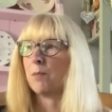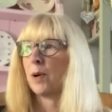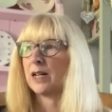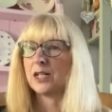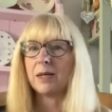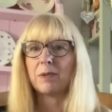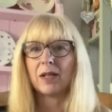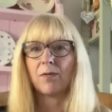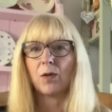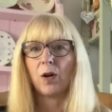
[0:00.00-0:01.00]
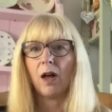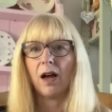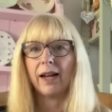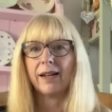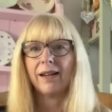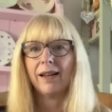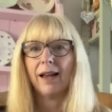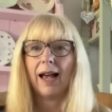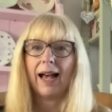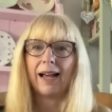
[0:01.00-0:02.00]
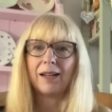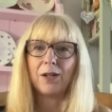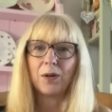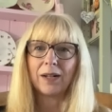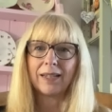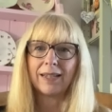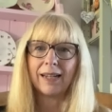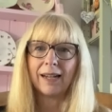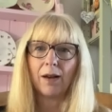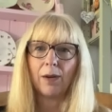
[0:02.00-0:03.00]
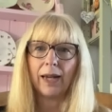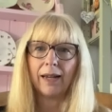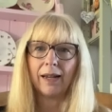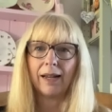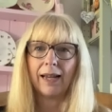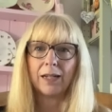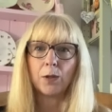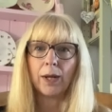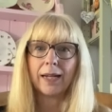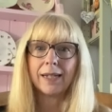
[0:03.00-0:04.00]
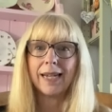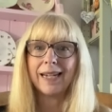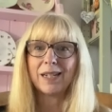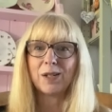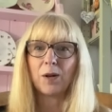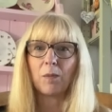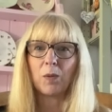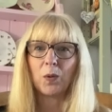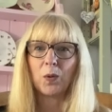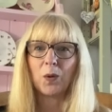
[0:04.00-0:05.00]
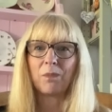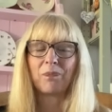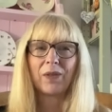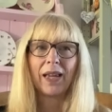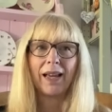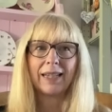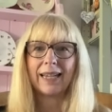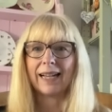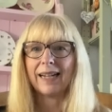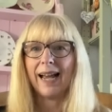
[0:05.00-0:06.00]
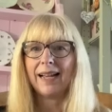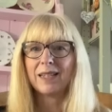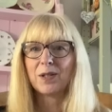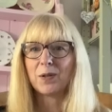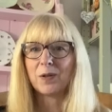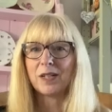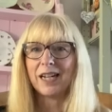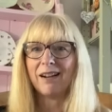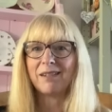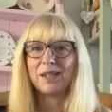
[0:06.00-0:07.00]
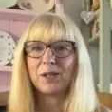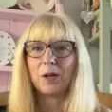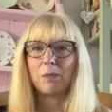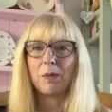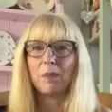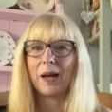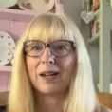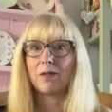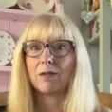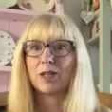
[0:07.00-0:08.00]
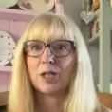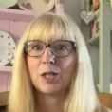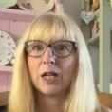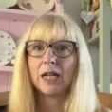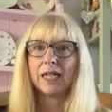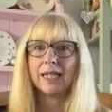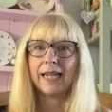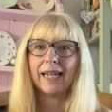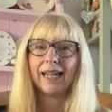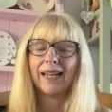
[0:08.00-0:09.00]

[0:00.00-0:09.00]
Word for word: buy cheap stuff online and you consider going into an antique shop or a second-hand store or a charity shop and buying a real sturdy,